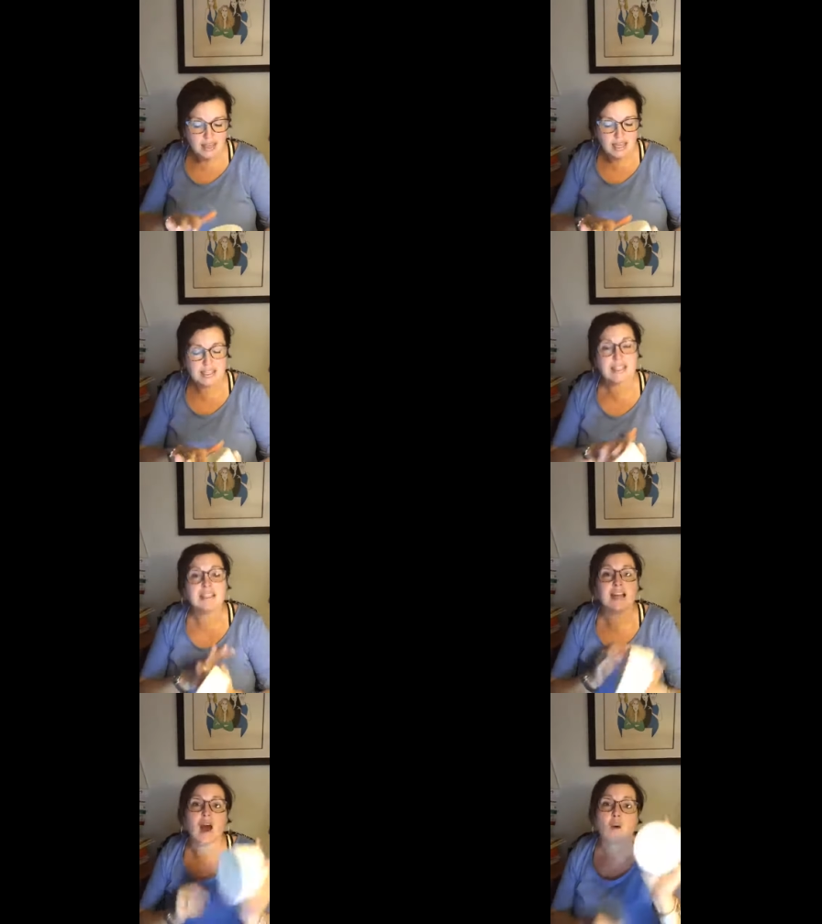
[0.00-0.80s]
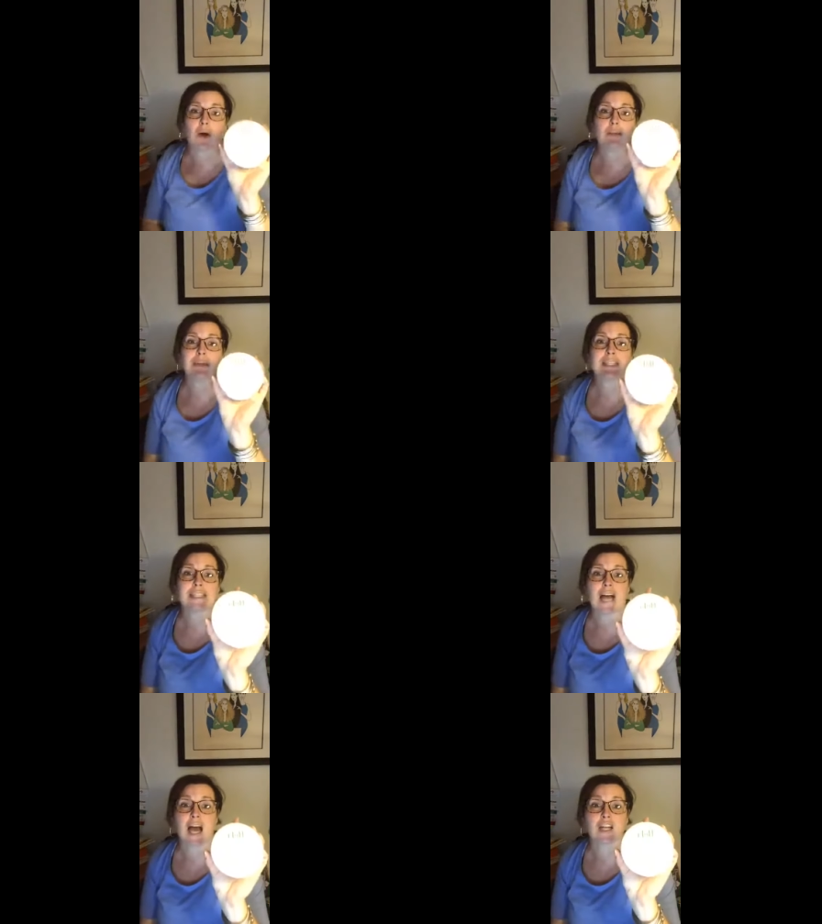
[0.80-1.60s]
This is our
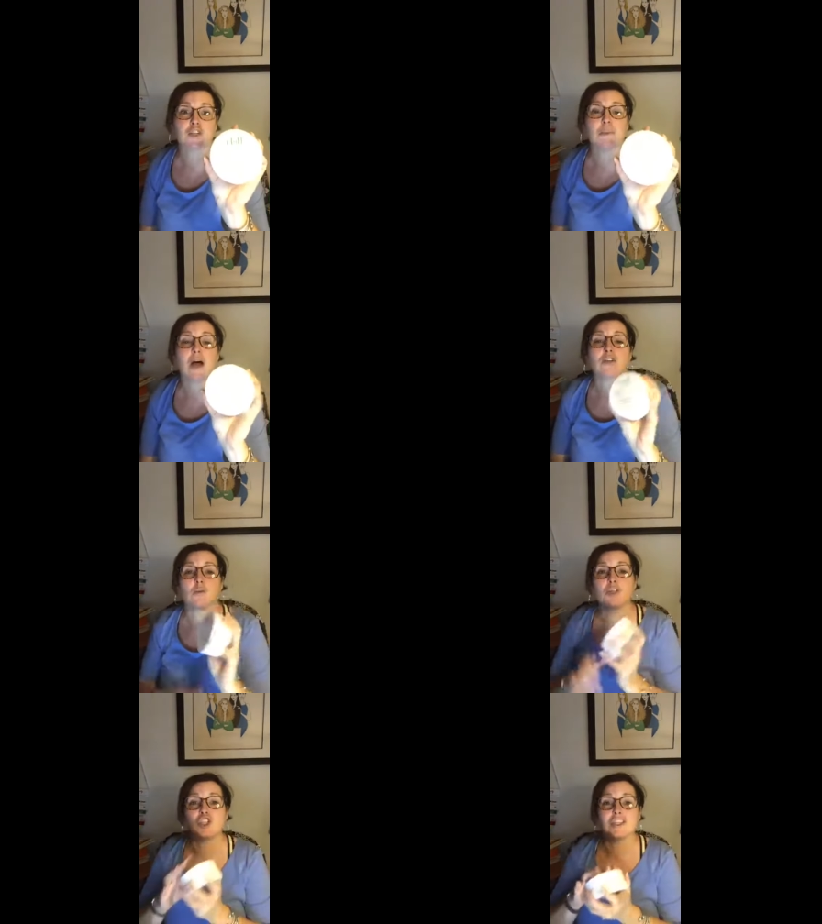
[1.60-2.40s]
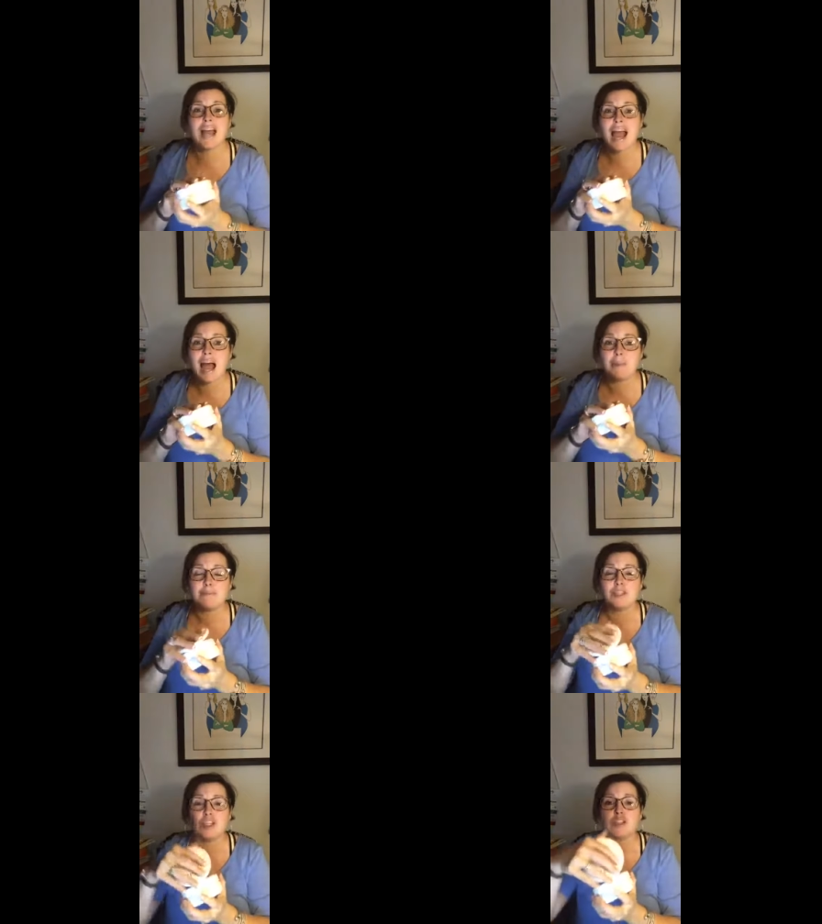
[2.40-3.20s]
massage melt, which is
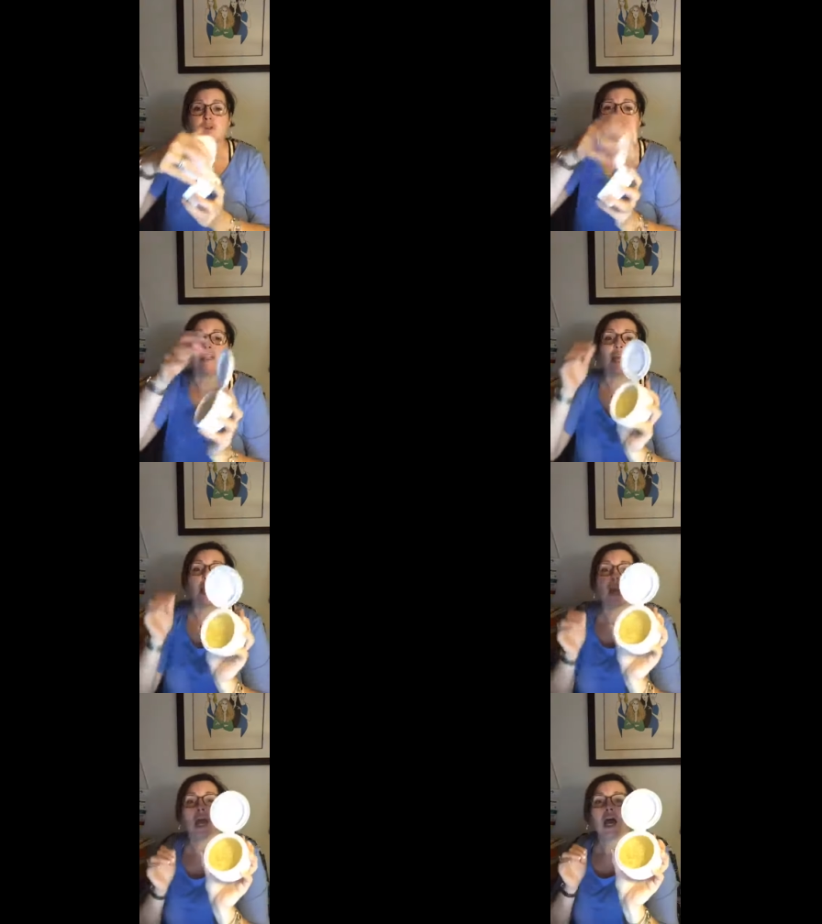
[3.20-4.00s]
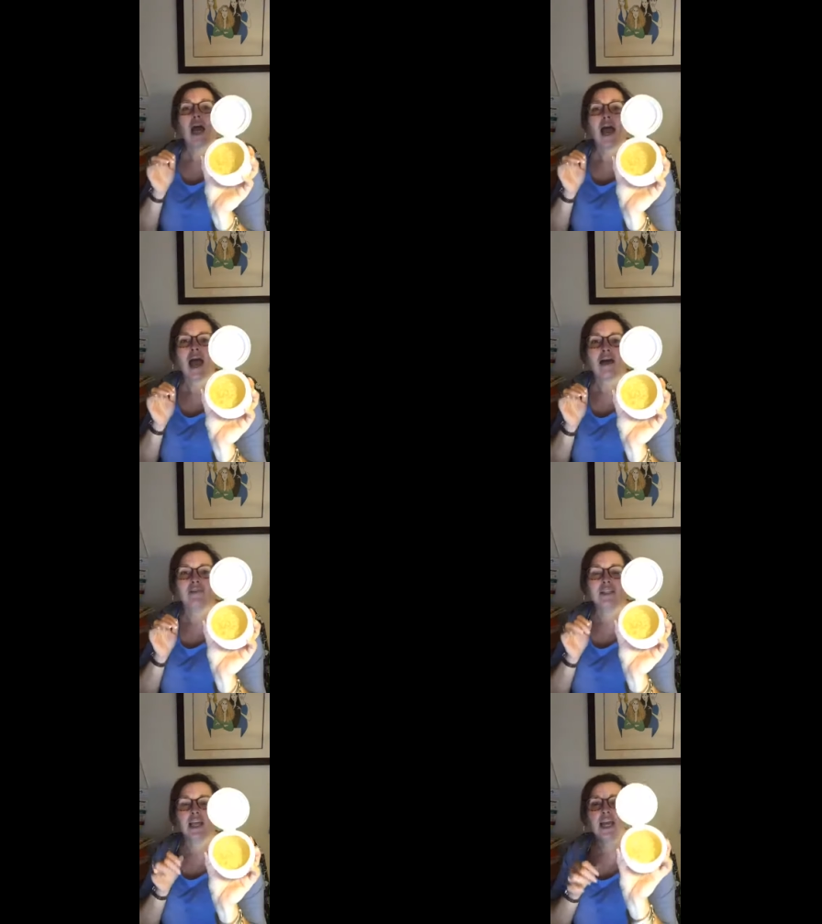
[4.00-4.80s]
absolutely
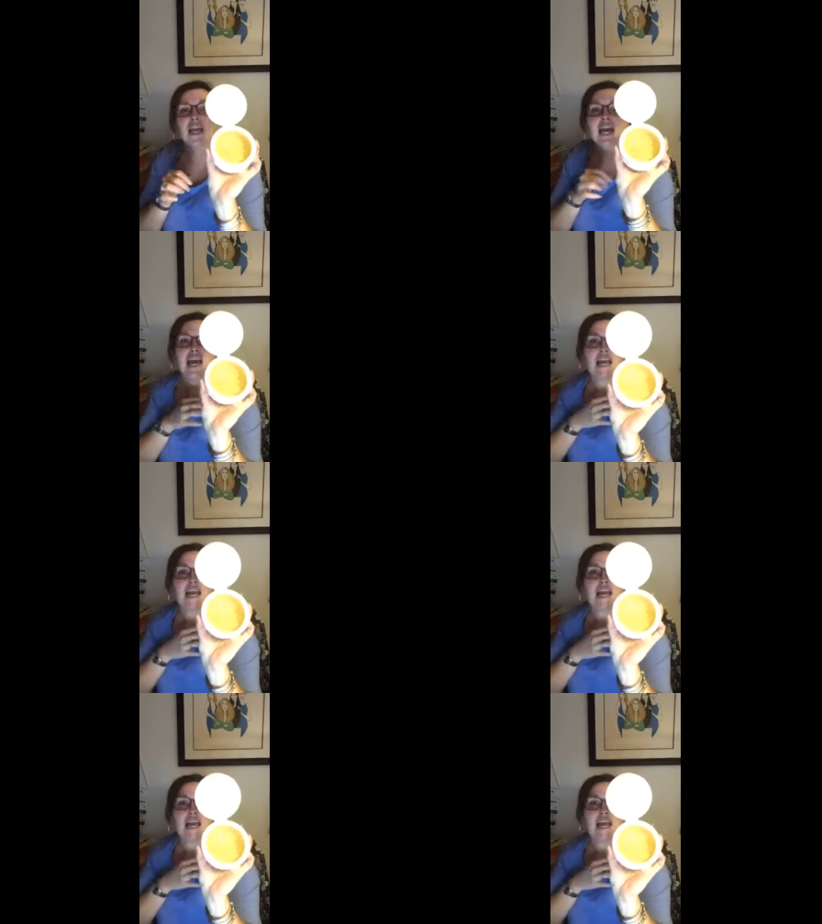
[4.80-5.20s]
heavenly.